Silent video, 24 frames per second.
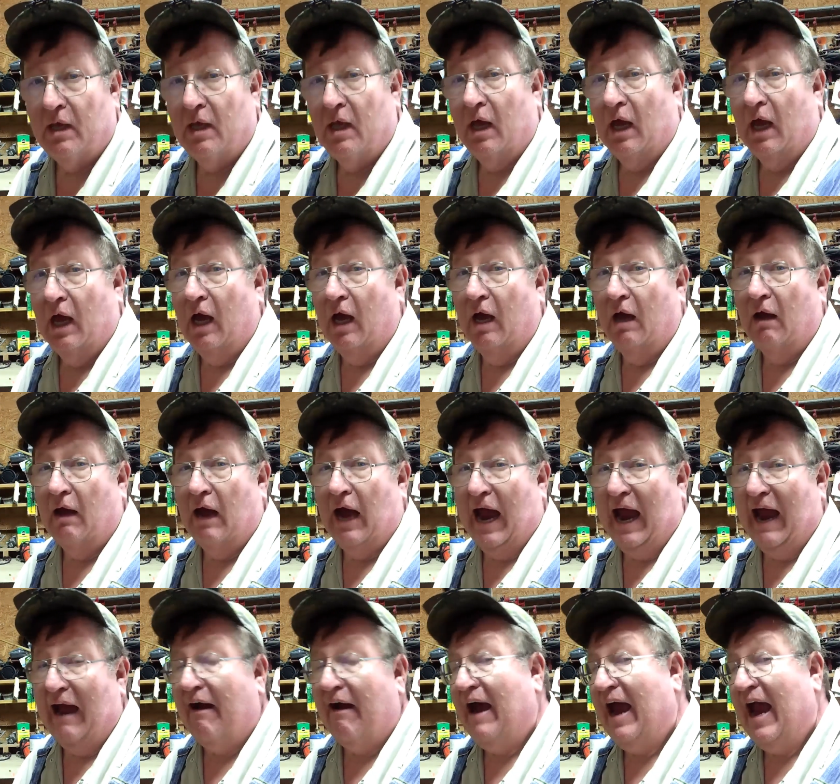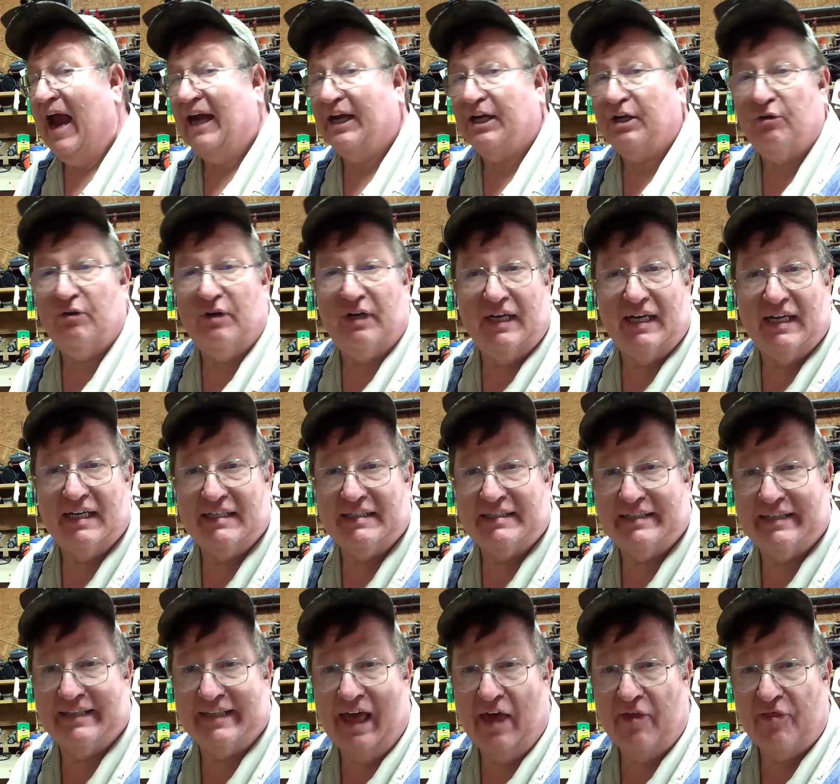Uh, how accurate it is to
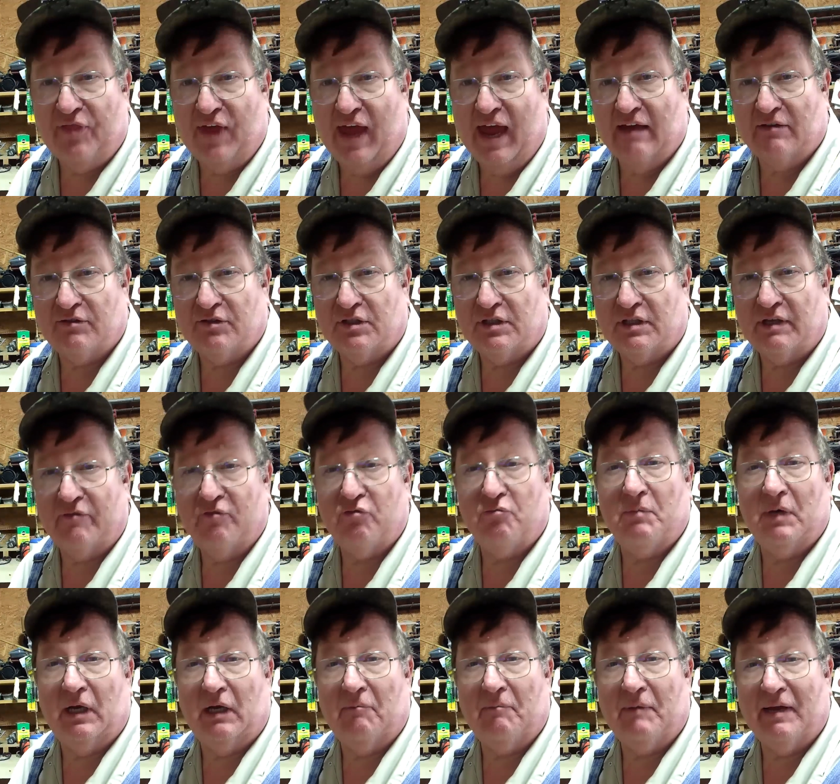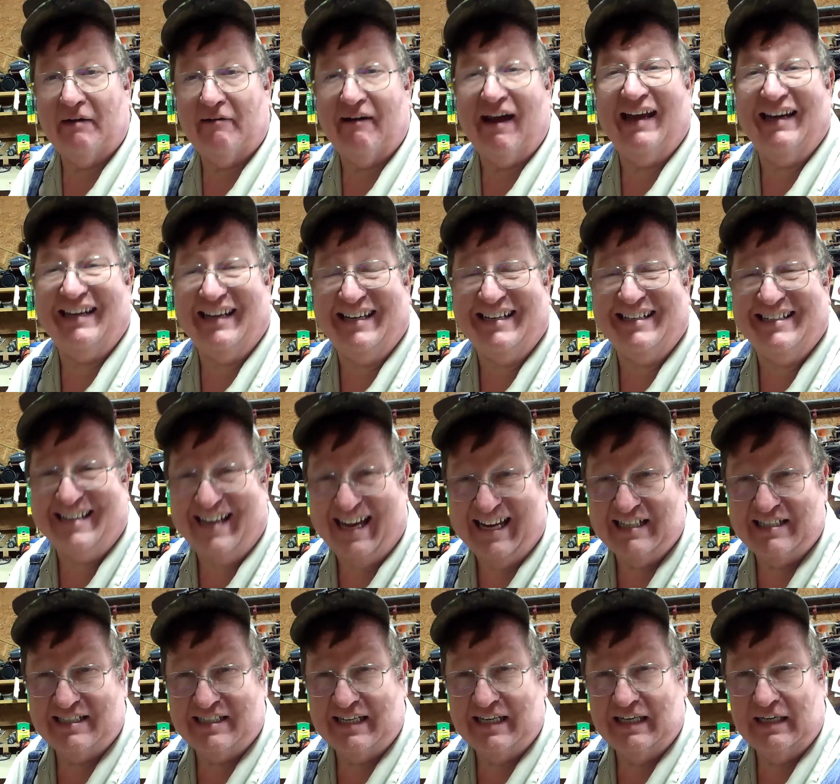that thousandth of a millimeter, I didn't
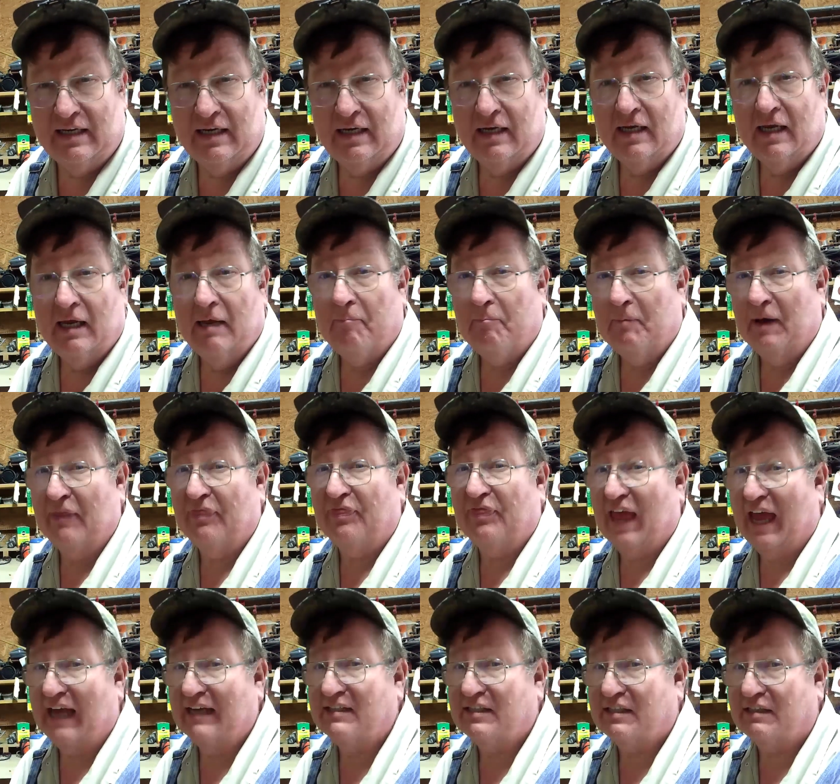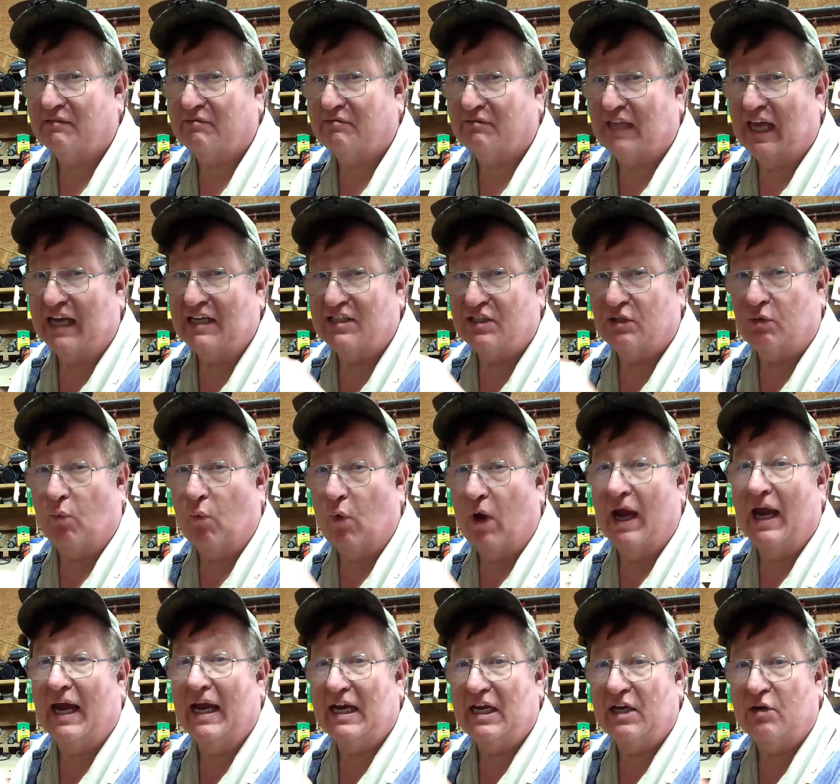test it, but that's that's the
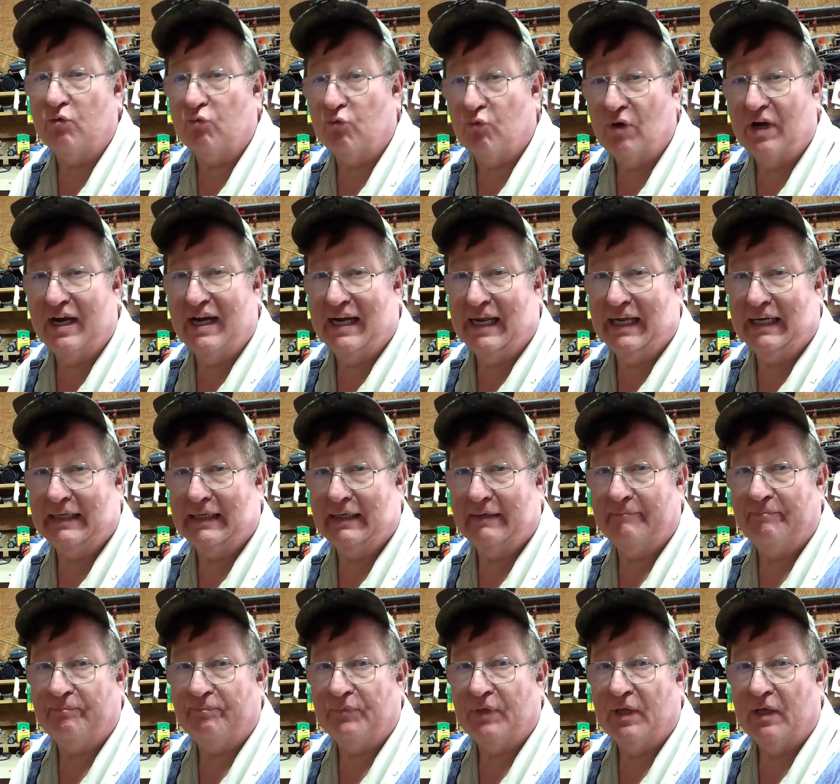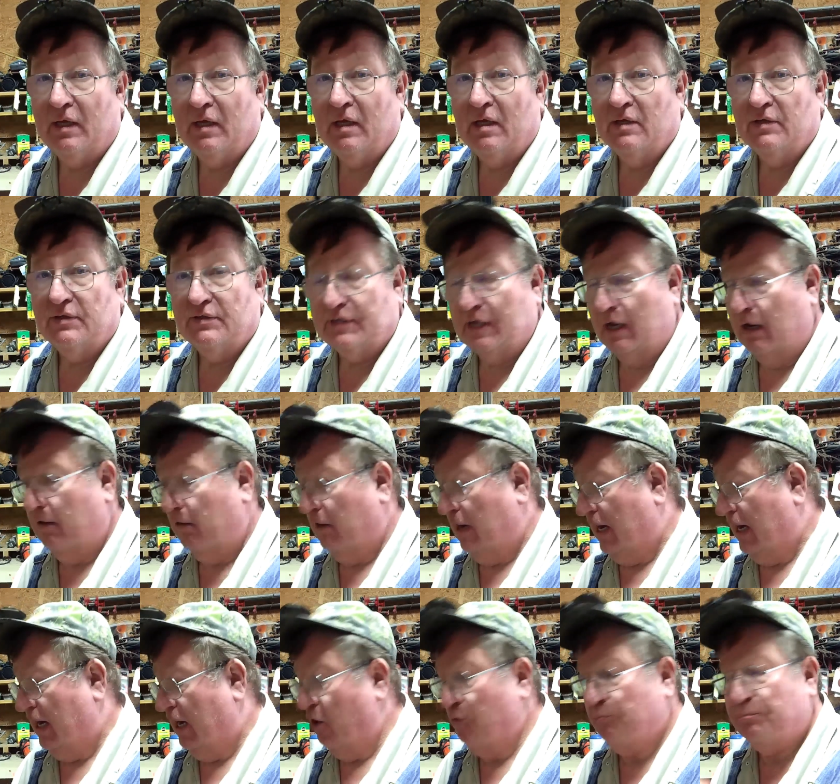way you read it. So I
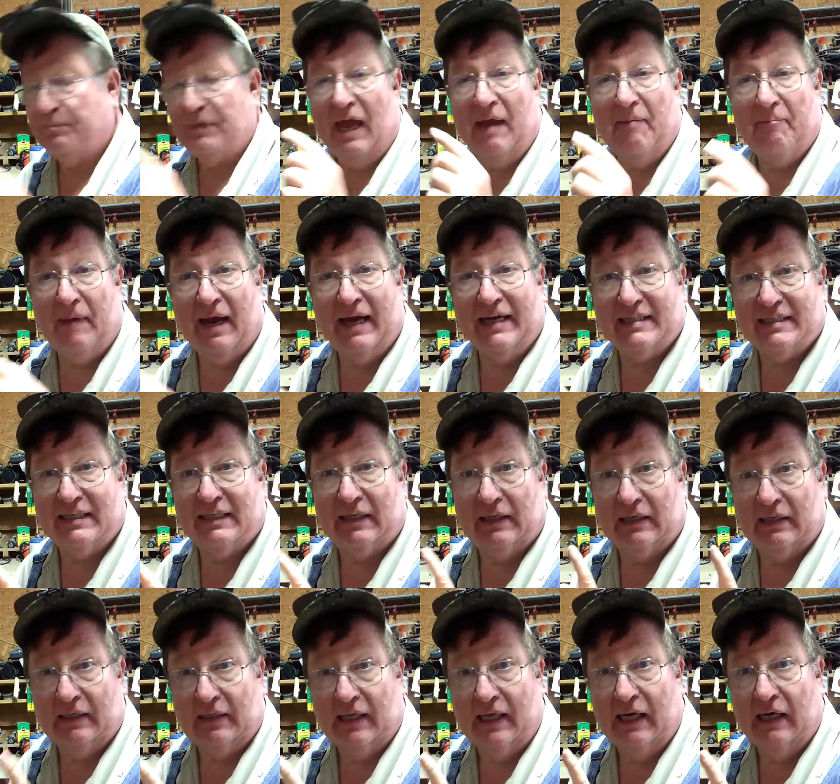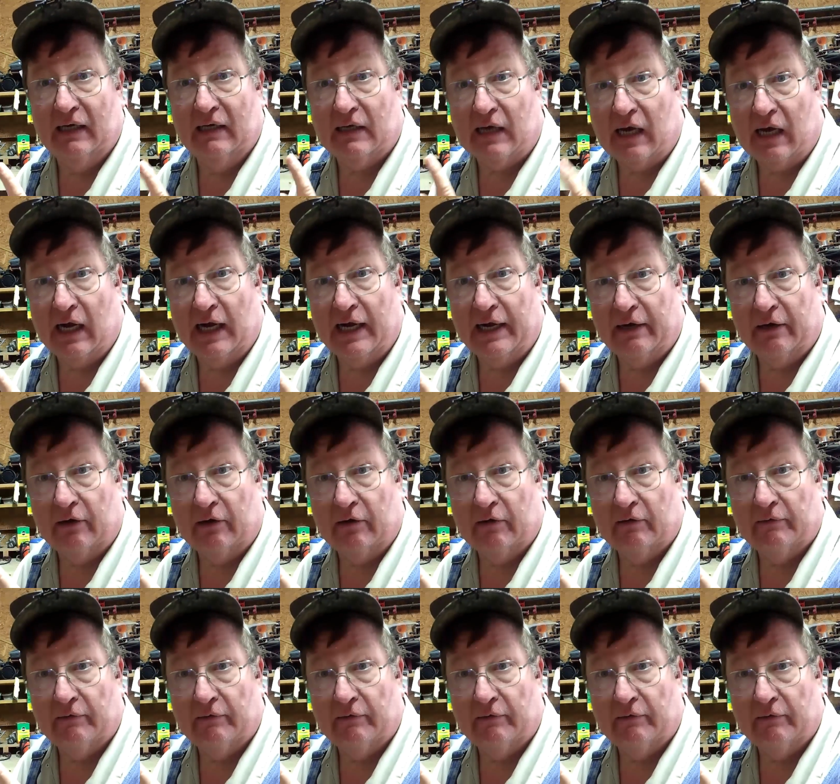hope that makes it a little clearer.